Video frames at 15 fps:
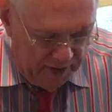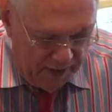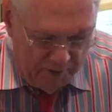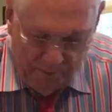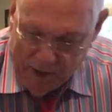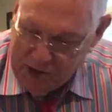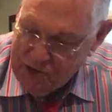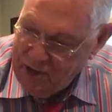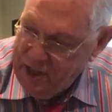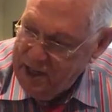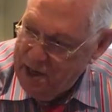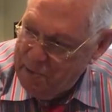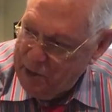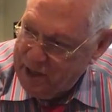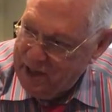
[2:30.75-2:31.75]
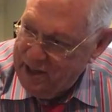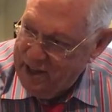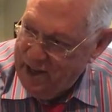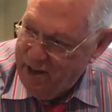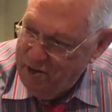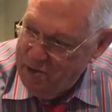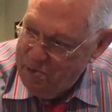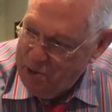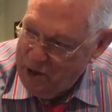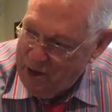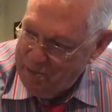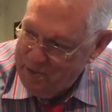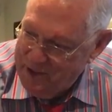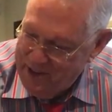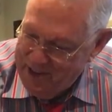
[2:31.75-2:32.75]
and bend your knee up again now, pull
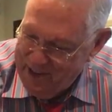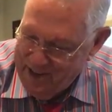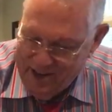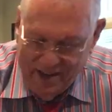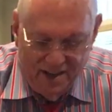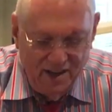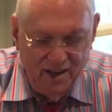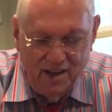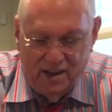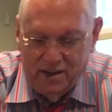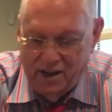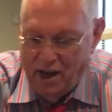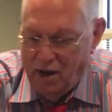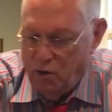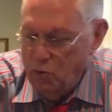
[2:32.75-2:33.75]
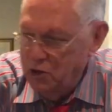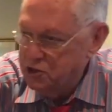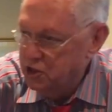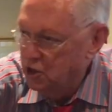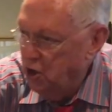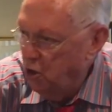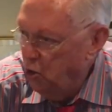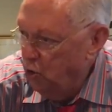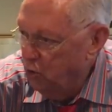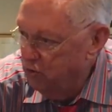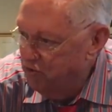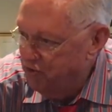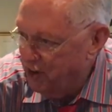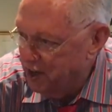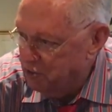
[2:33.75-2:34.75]
up. Now I want you to hold
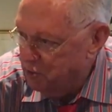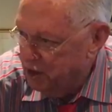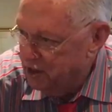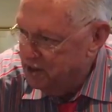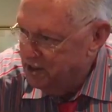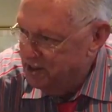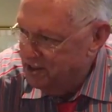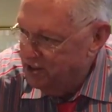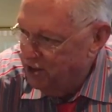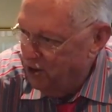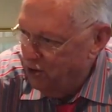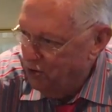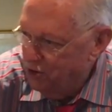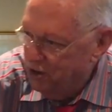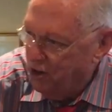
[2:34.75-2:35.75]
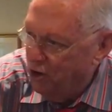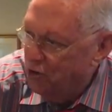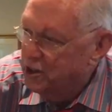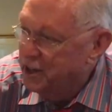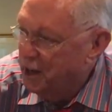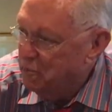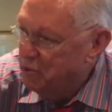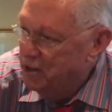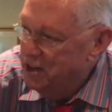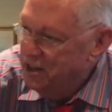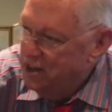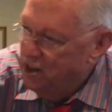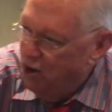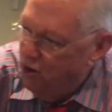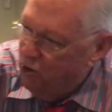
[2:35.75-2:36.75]
and fight me. Hold it up.
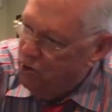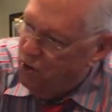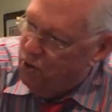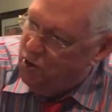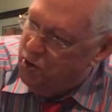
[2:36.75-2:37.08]
Hold.